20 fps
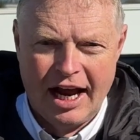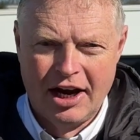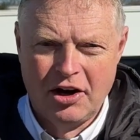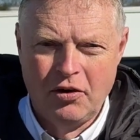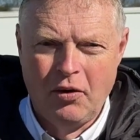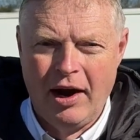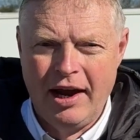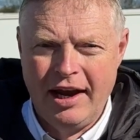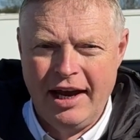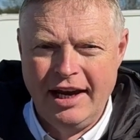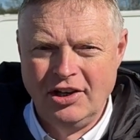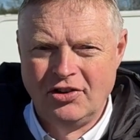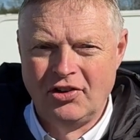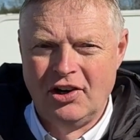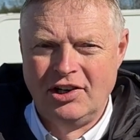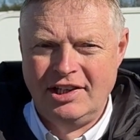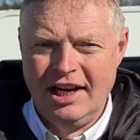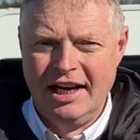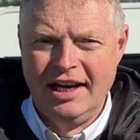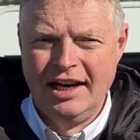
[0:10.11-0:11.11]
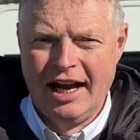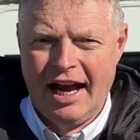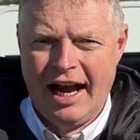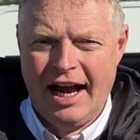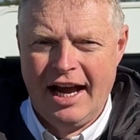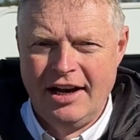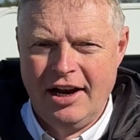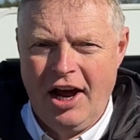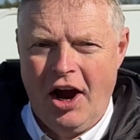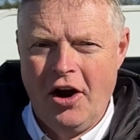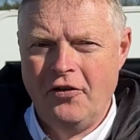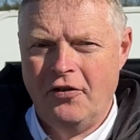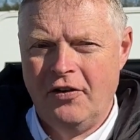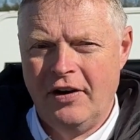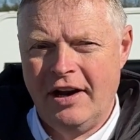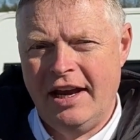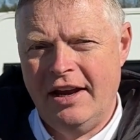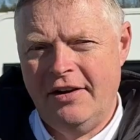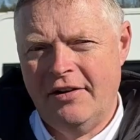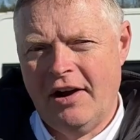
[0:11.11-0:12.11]
quite interesting and
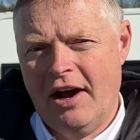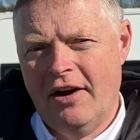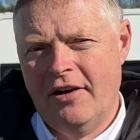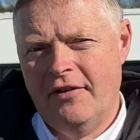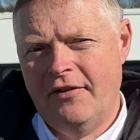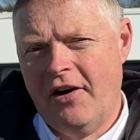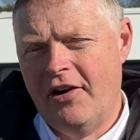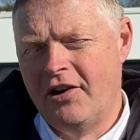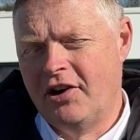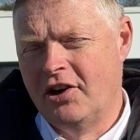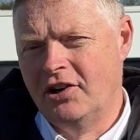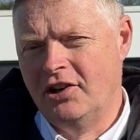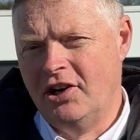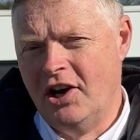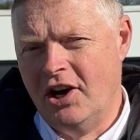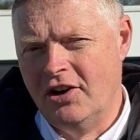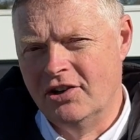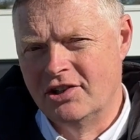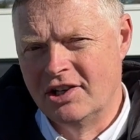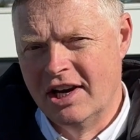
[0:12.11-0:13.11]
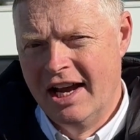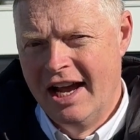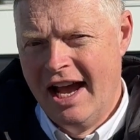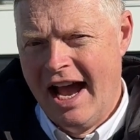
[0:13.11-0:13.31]
hopefully very good news.